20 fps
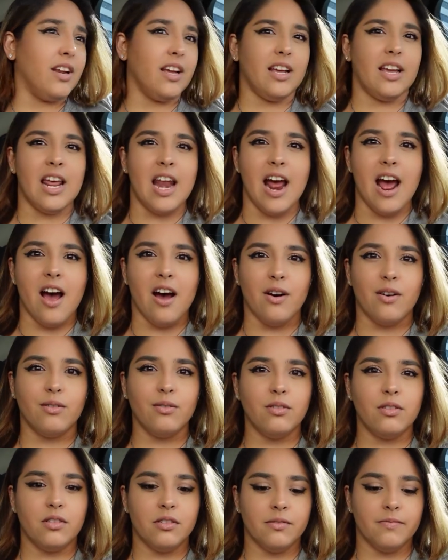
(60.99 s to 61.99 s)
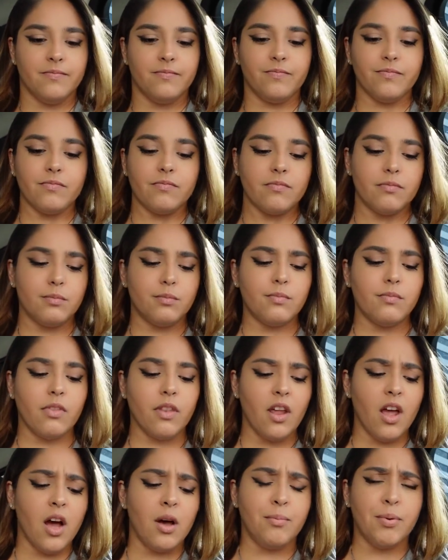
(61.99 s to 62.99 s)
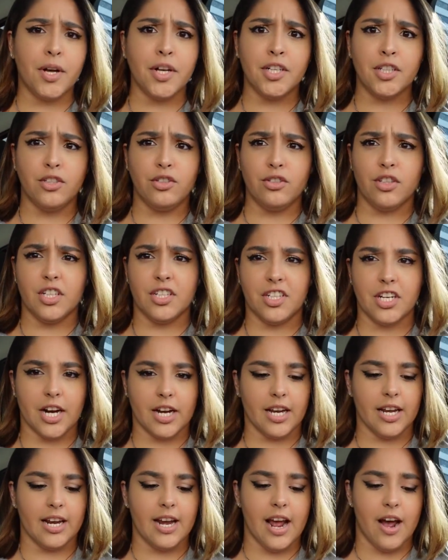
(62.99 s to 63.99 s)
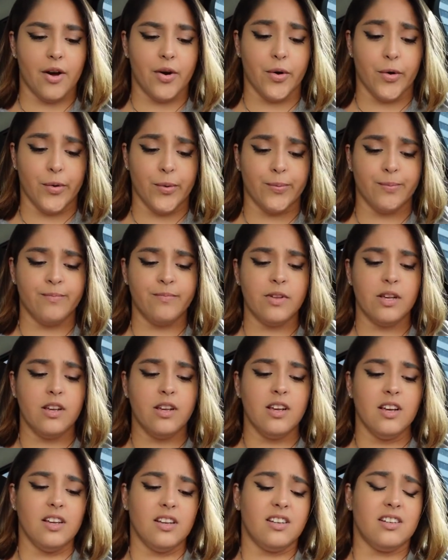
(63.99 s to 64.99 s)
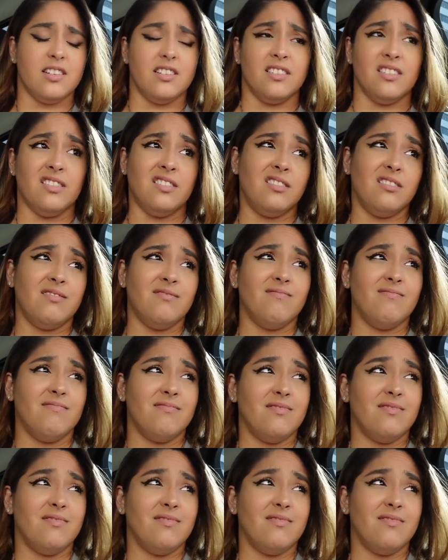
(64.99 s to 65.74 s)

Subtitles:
I get out. I'll probably do the check-in at home because